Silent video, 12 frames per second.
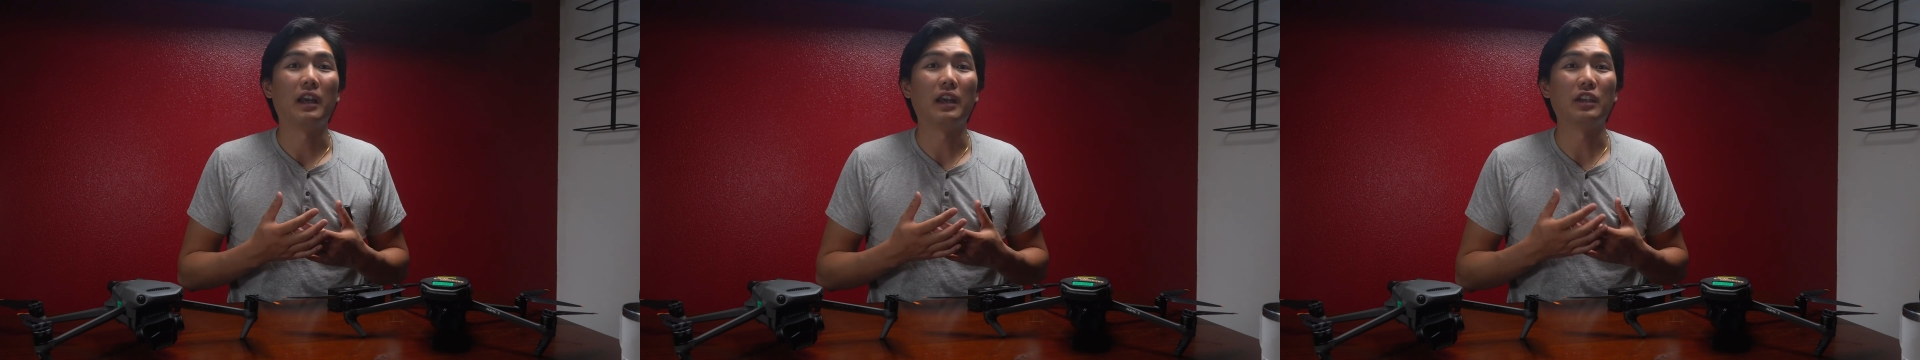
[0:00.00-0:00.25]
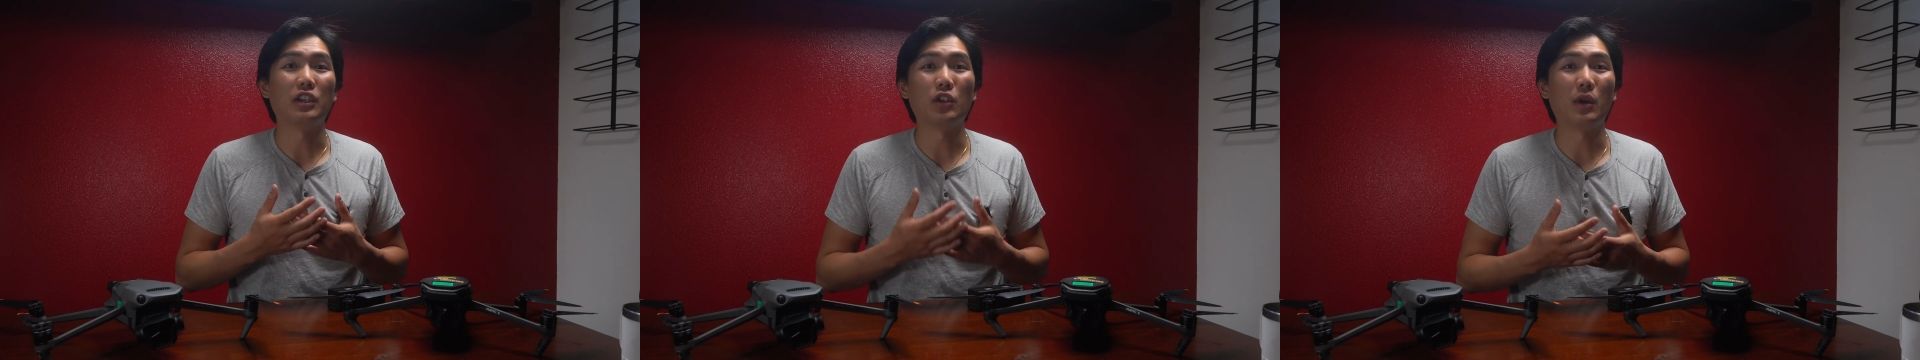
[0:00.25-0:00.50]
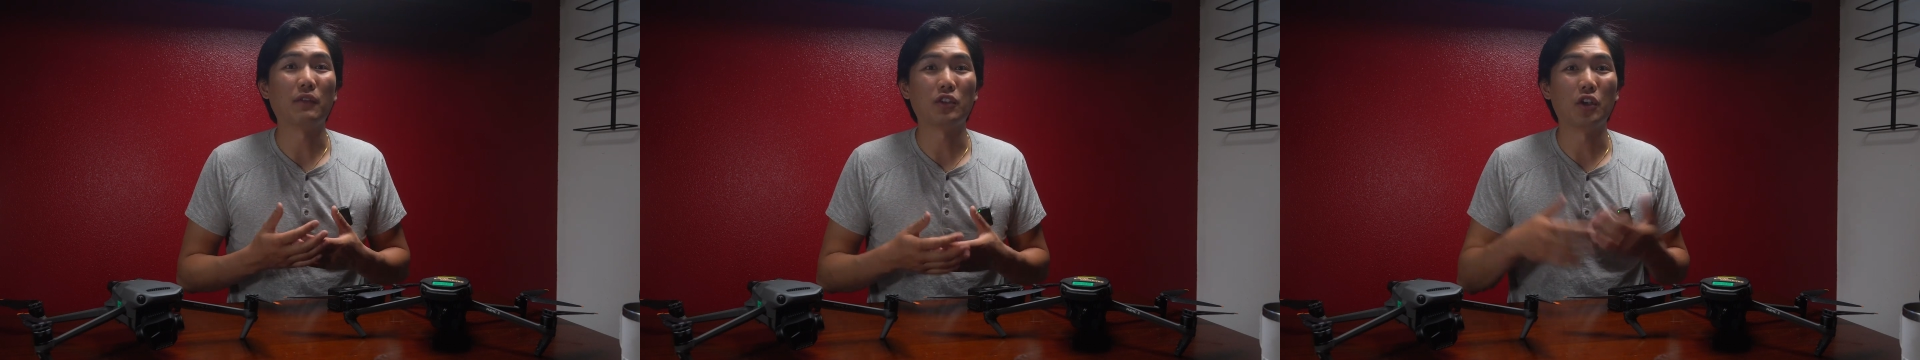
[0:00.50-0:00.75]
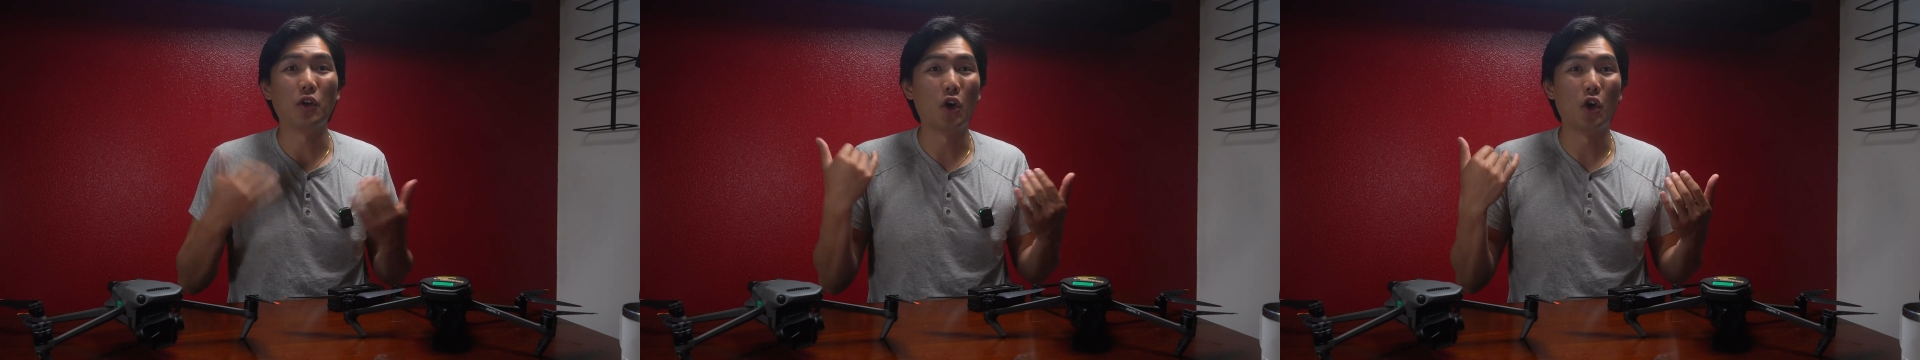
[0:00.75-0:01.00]
and you don't have to
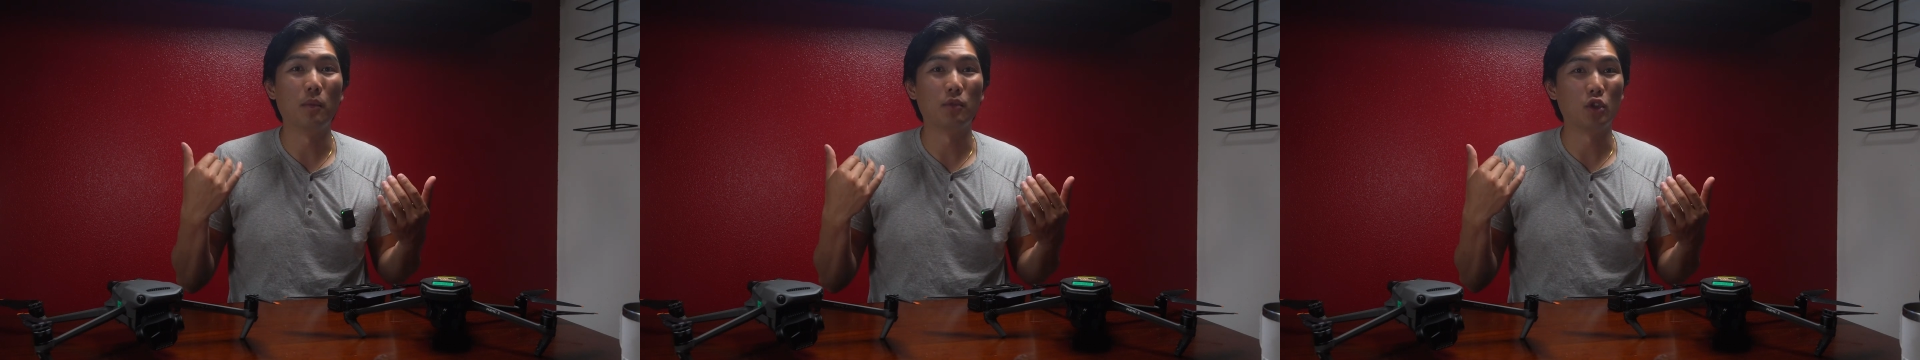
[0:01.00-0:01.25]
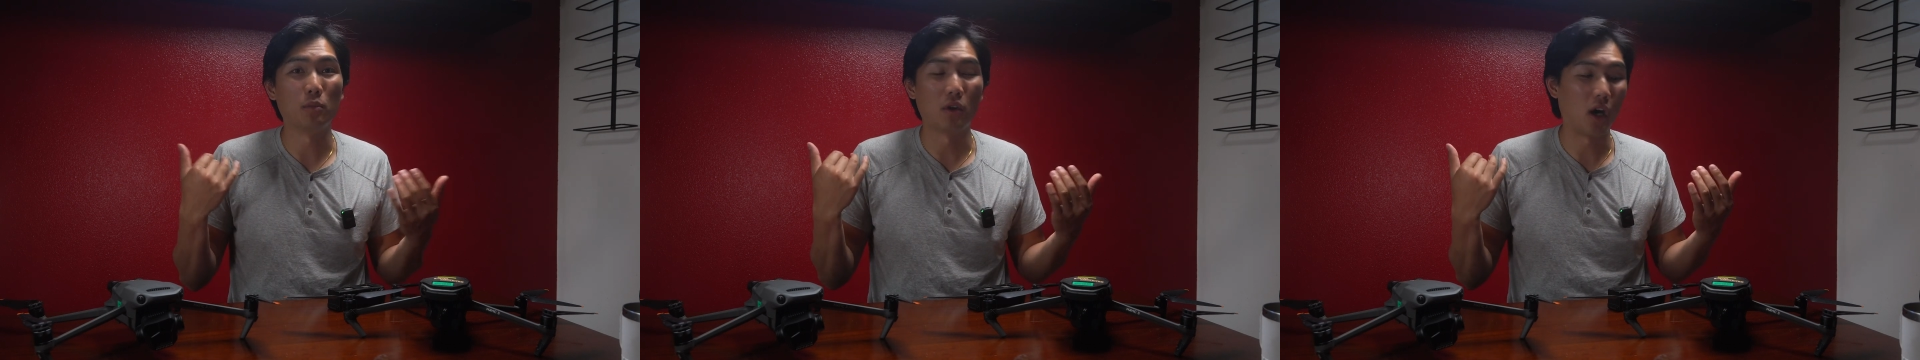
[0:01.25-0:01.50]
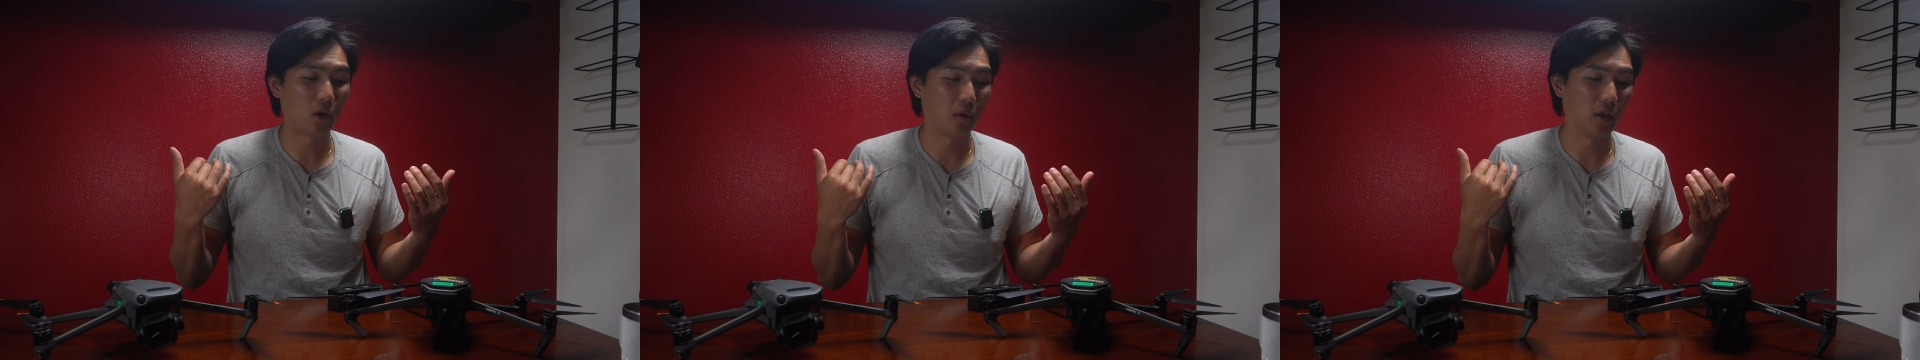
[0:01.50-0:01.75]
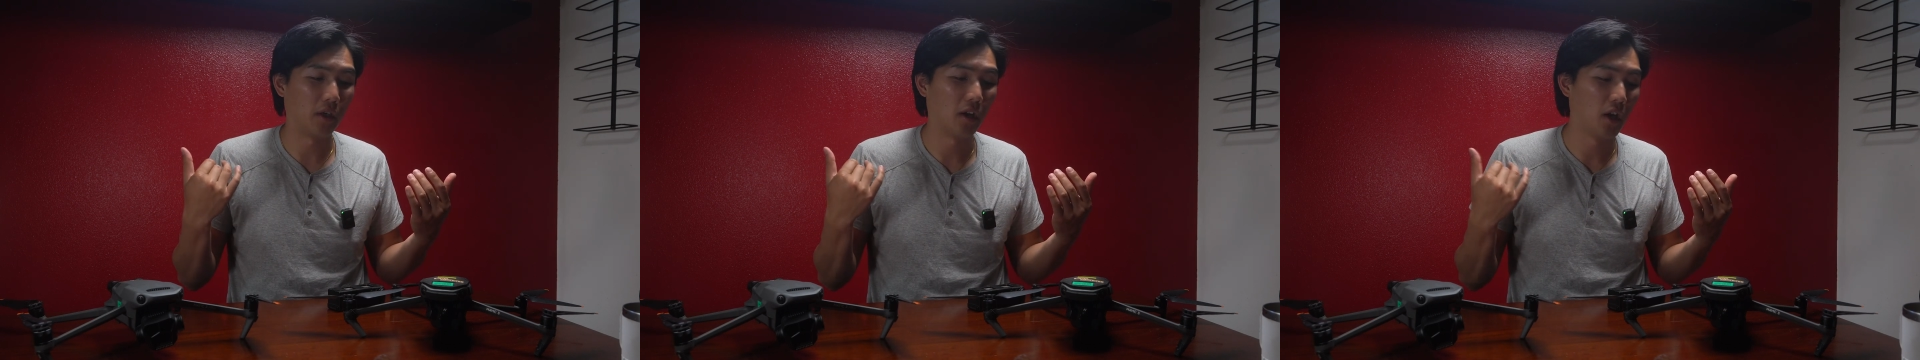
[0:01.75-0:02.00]
go home super
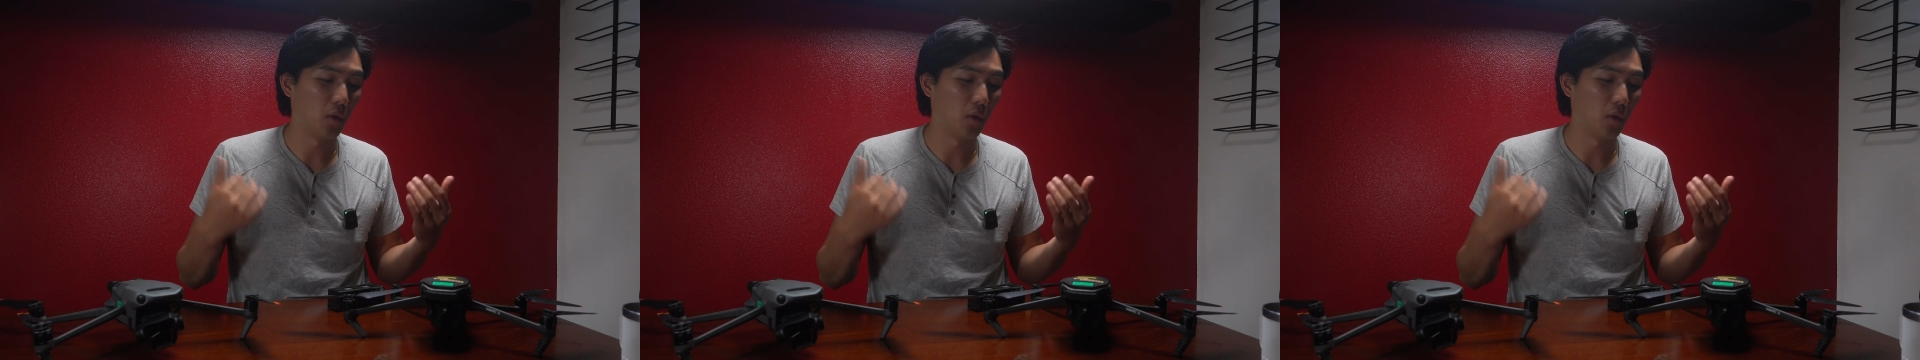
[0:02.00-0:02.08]
awkward